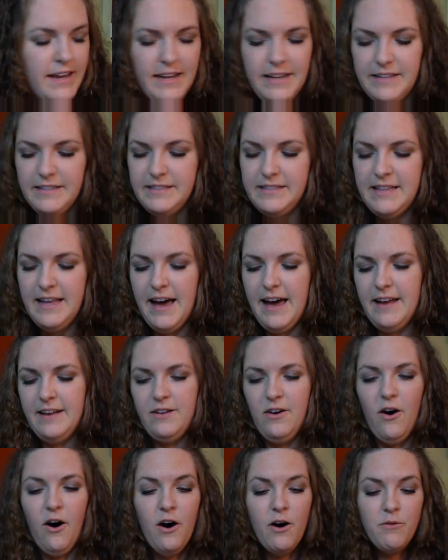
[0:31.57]
is
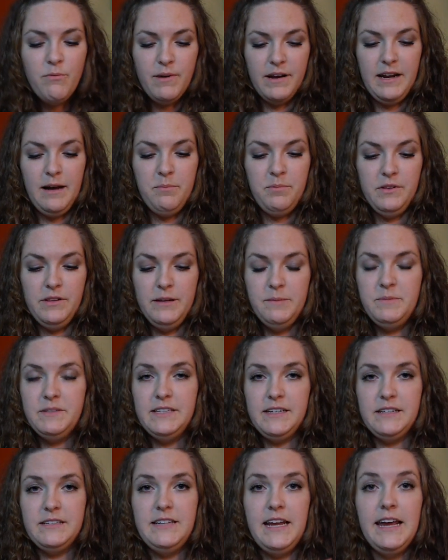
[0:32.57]
that all Red Apple
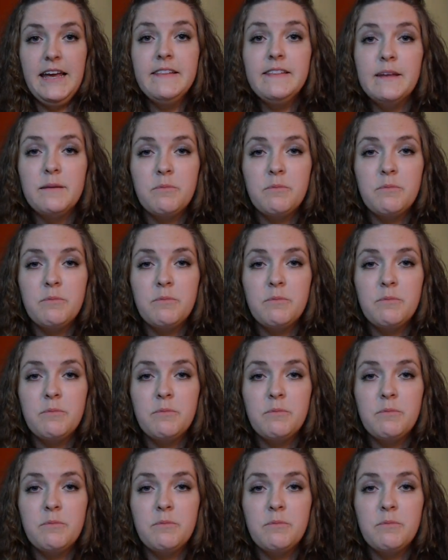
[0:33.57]
lipsticks and